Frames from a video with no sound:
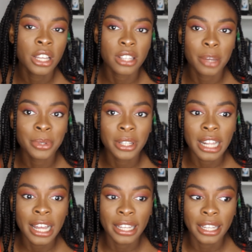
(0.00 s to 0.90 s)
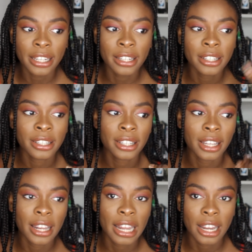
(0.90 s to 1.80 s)
So I put that in
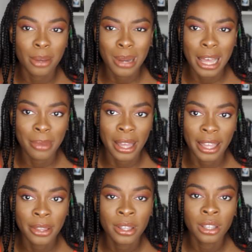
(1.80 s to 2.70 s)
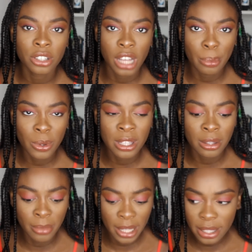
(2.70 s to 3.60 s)
and then I apply my shea
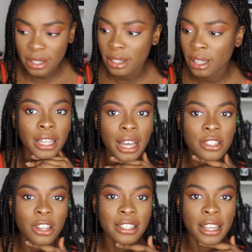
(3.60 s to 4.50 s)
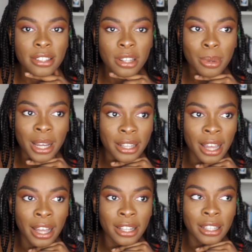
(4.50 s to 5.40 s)
butter mix. Yeah, so I tend to apply
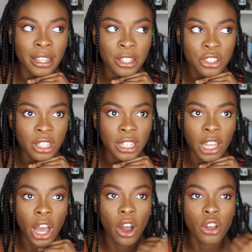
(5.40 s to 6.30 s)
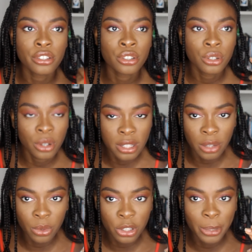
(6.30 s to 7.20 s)
that literally as soon as
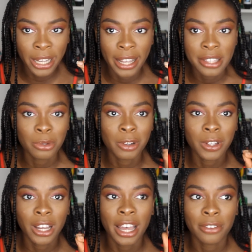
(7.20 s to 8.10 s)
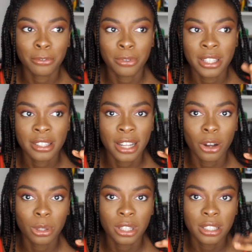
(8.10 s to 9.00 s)
I've washed my hair. So whether I've rinsed
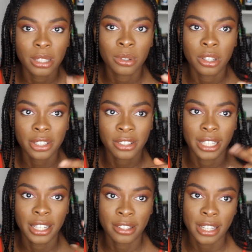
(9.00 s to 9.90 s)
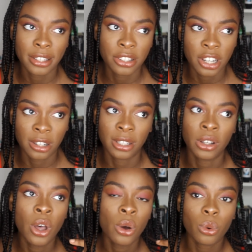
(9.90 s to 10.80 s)
out the deep conditioner inside the
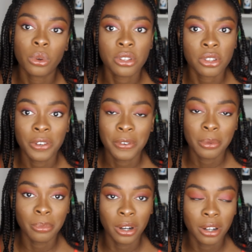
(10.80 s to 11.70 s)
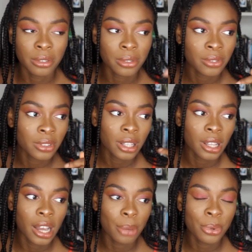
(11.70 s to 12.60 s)
shower or just over the bath,
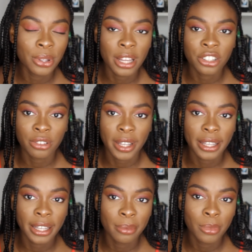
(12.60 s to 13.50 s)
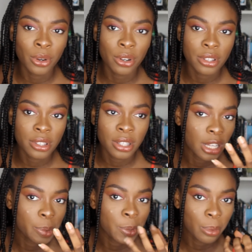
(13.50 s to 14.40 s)
I put that straight in because
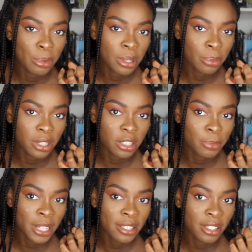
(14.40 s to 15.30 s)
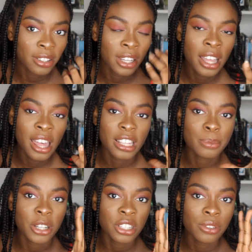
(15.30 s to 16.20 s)
it absorbs the product better.
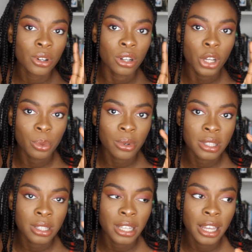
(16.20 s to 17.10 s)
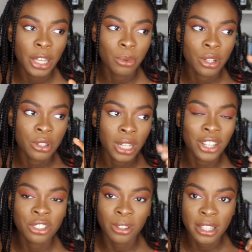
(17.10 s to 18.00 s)
Especially if you've got low porosity hair, you want to do
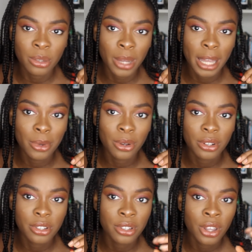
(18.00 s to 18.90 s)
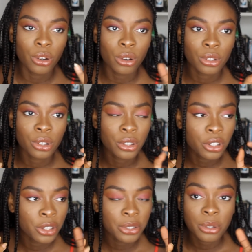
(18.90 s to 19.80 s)
that straight away because your
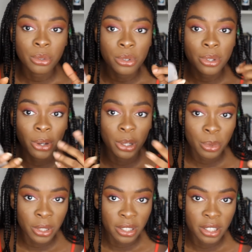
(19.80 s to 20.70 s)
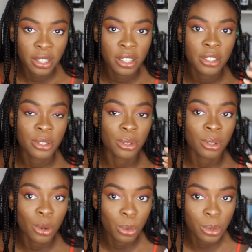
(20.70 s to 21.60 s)
cuticles open to
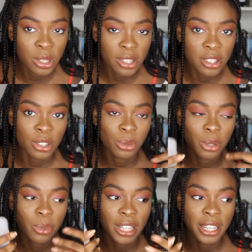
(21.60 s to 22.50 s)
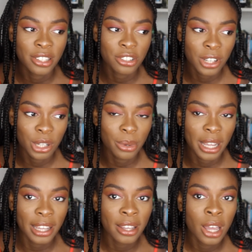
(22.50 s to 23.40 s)
hot water, so you want to put that in straight
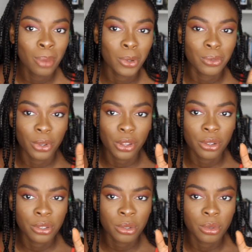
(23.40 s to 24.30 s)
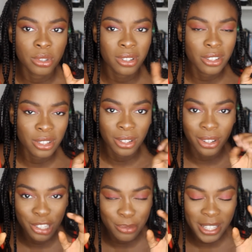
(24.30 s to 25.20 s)
away before your cuticles start to
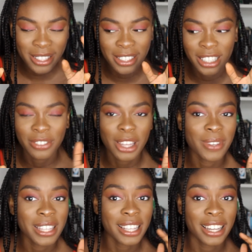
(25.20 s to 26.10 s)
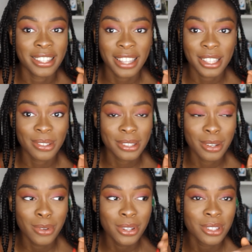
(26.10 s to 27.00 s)
close, basically, if that makes sense
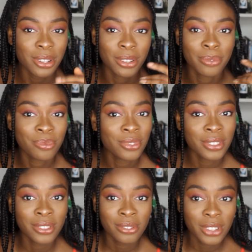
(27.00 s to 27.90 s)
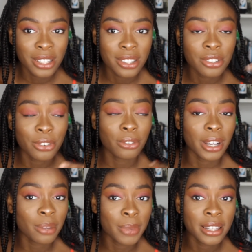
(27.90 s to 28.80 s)
whatsoever. So yeah, it's also
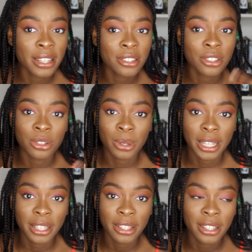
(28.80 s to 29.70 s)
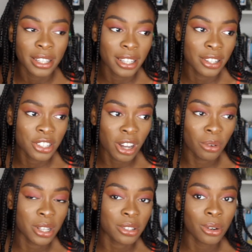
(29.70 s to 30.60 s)
recommended to do it in the
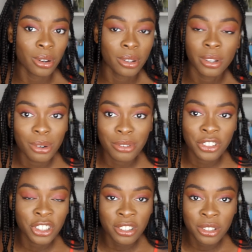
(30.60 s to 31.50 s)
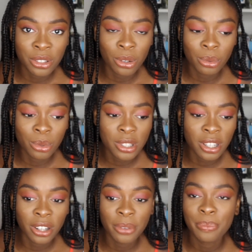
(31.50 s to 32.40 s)
shower where it's hot, or if you just use hot
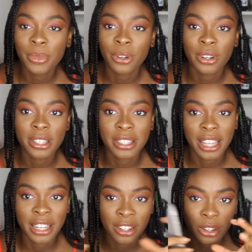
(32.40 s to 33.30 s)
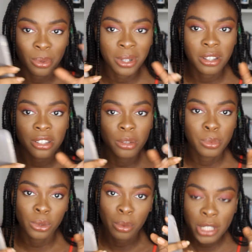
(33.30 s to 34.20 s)
water, because then the product
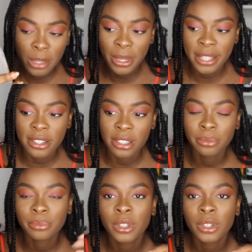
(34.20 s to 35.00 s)
absorbs it better.